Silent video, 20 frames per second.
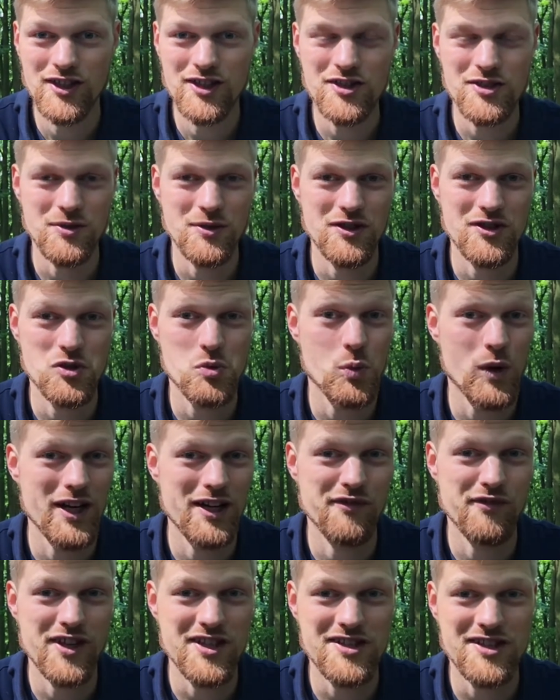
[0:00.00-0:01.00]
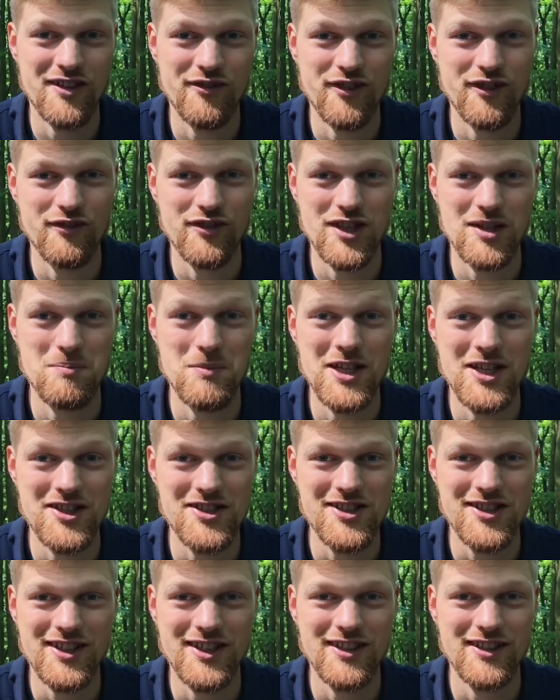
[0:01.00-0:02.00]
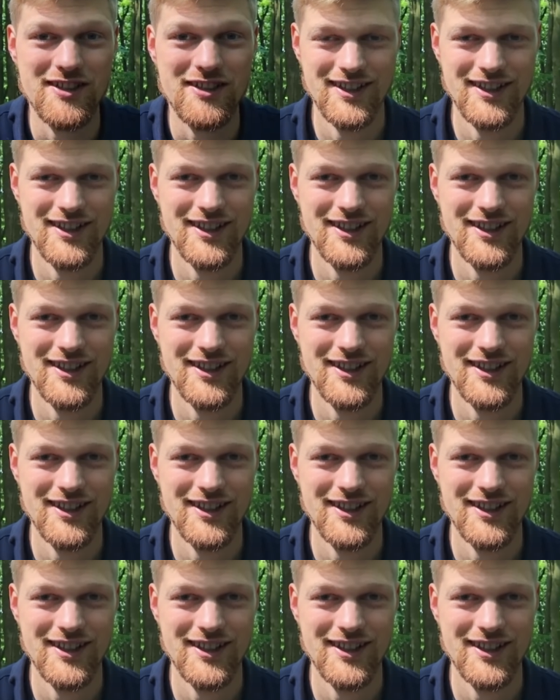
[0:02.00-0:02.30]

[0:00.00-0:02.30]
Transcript: So it's well invested 15 minutes again.